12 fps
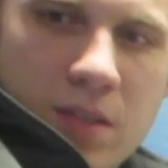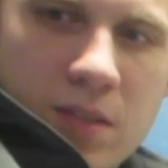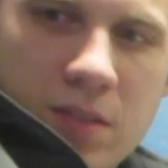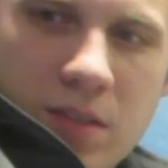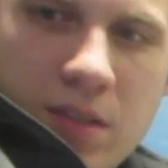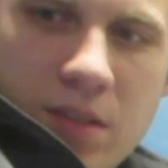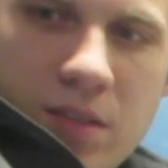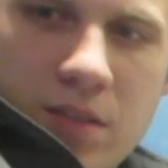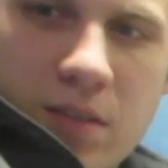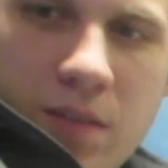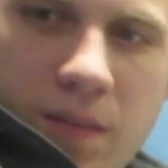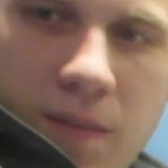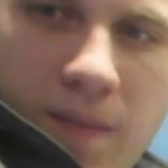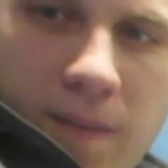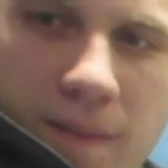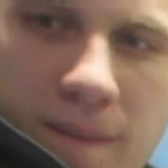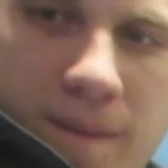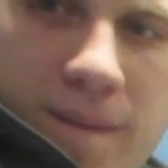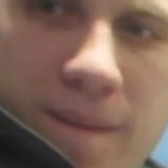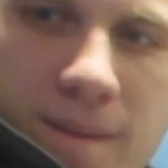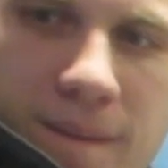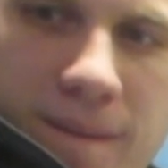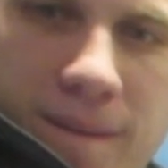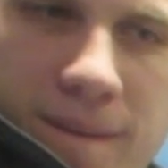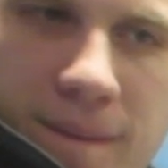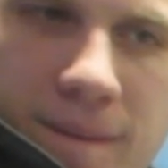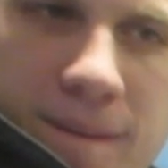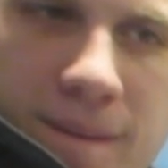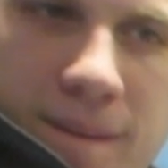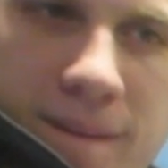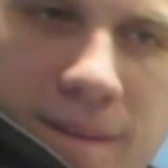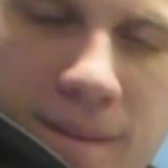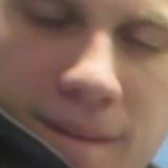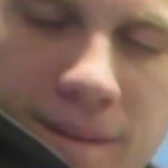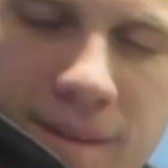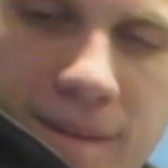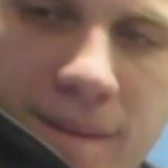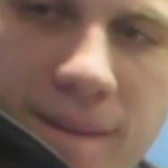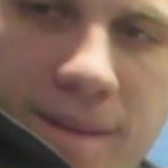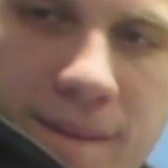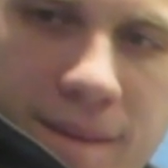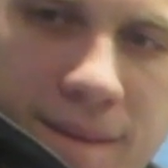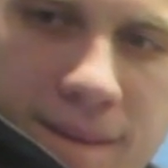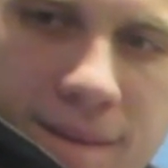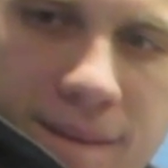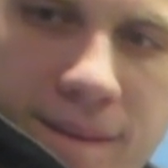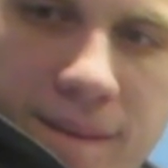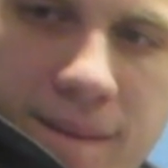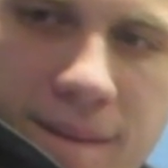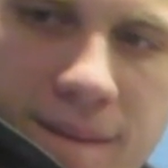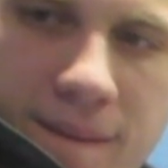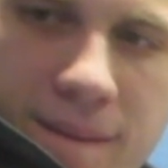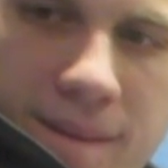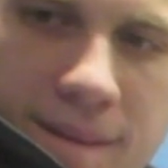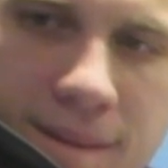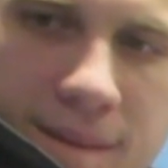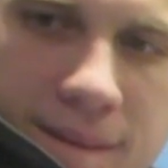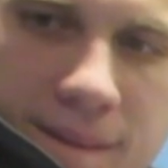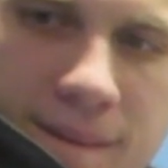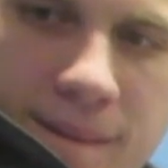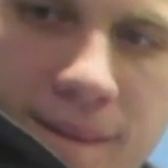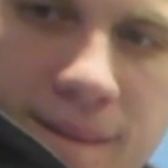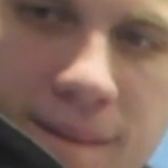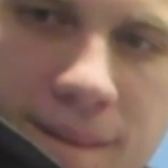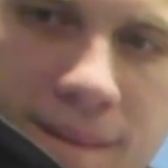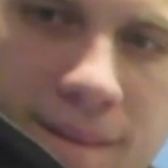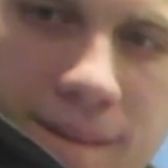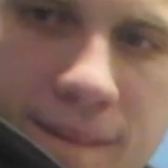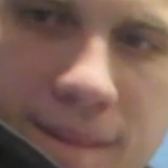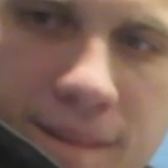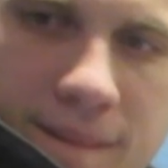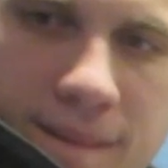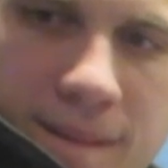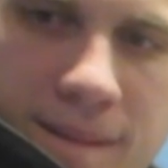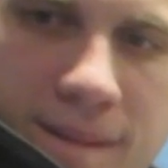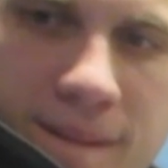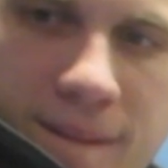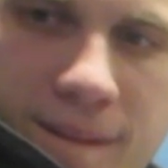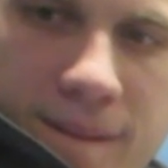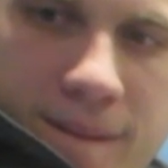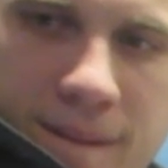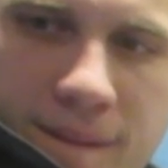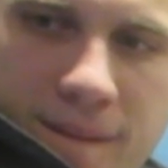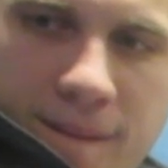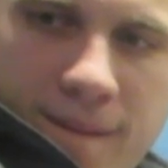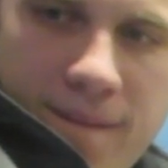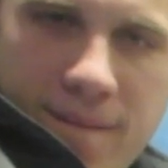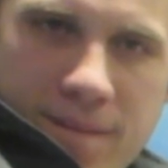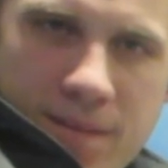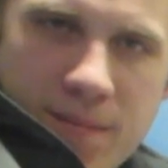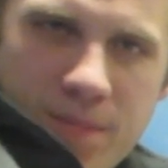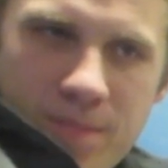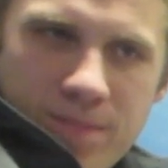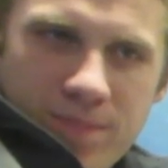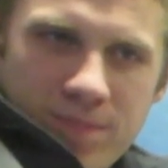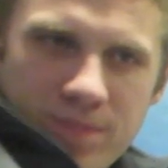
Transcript: (silent)